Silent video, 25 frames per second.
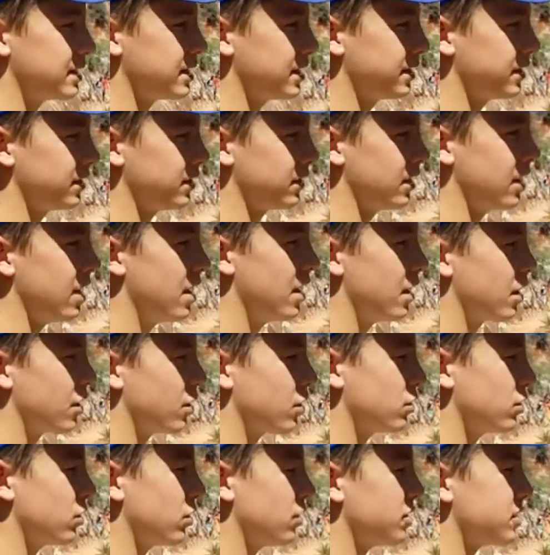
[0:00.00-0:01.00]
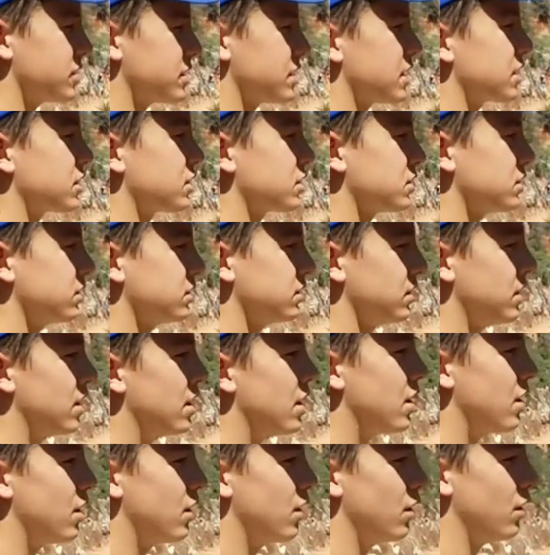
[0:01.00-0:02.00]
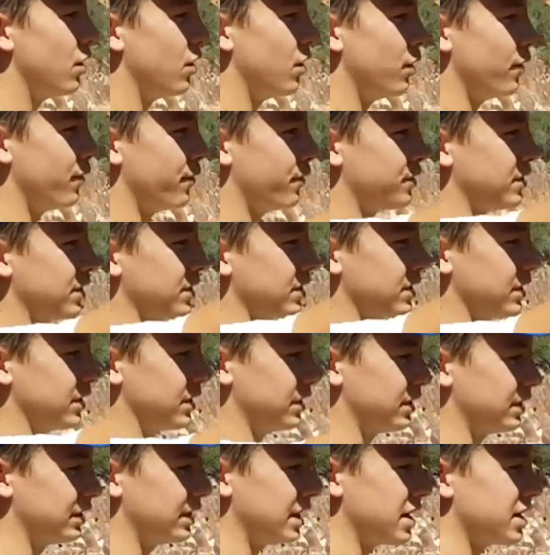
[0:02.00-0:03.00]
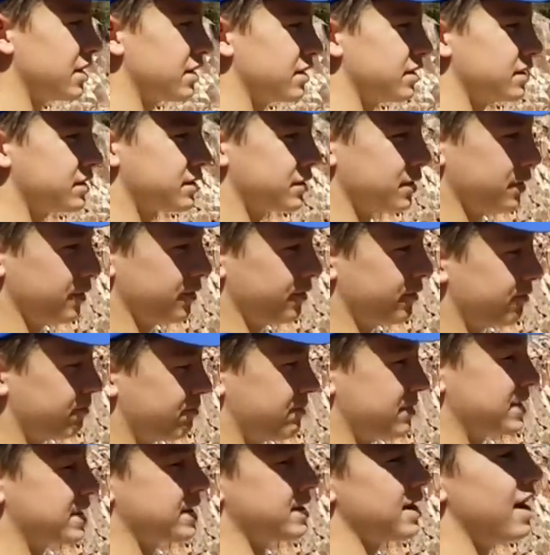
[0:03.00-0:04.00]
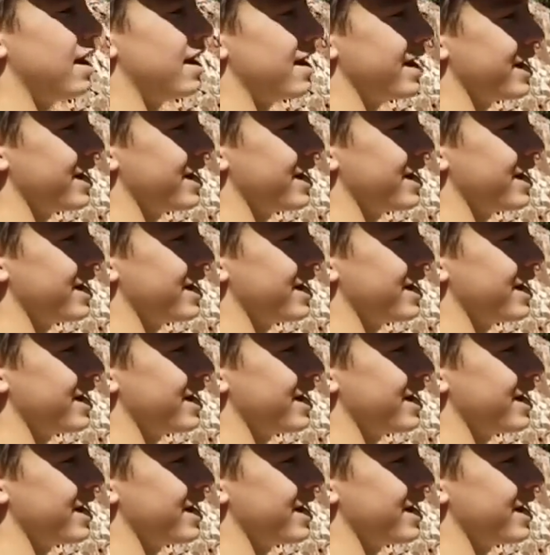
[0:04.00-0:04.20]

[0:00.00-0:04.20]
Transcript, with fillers: the Cambrian. Then next we have the Ordovician era. So um,